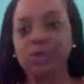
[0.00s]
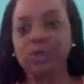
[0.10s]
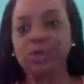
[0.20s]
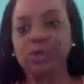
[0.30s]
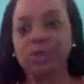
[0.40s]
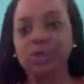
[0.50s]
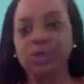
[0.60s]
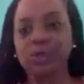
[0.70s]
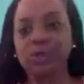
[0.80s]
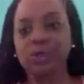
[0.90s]
moment.
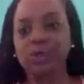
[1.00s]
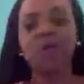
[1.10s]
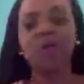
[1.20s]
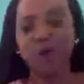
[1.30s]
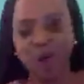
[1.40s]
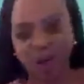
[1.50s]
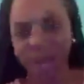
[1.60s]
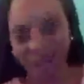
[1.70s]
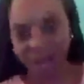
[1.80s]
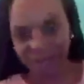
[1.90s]
You know, it'll go